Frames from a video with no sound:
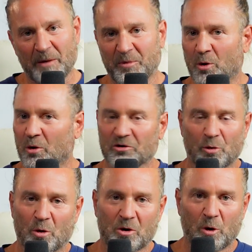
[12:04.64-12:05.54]
Uphold
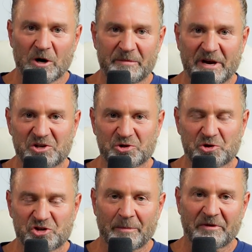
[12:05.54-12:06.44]
or Coinbase
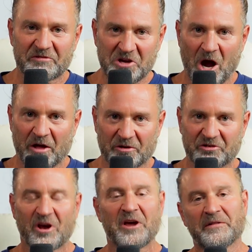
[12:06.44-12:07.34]
or some of the
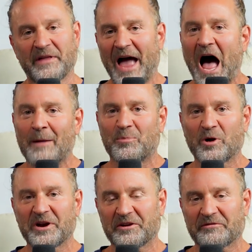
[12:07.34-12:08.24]
others. They
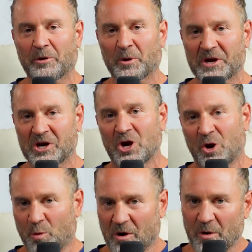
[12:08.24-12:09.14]
operate differently.
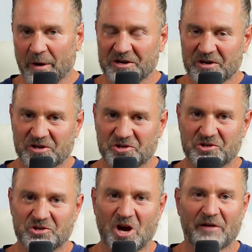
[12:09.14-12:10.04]
We're going to
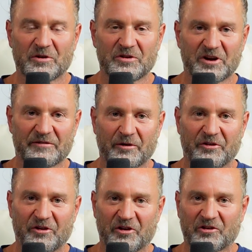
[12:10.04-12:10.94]
discover the
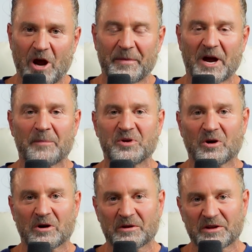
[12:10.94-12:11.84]
differences coming up
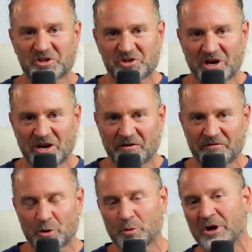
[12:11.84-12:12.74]
here in this
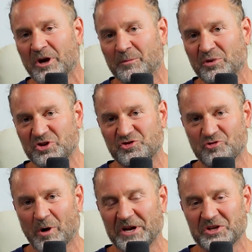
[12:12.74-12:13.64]
interview. Please
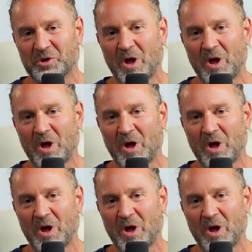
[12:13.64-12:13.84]
join us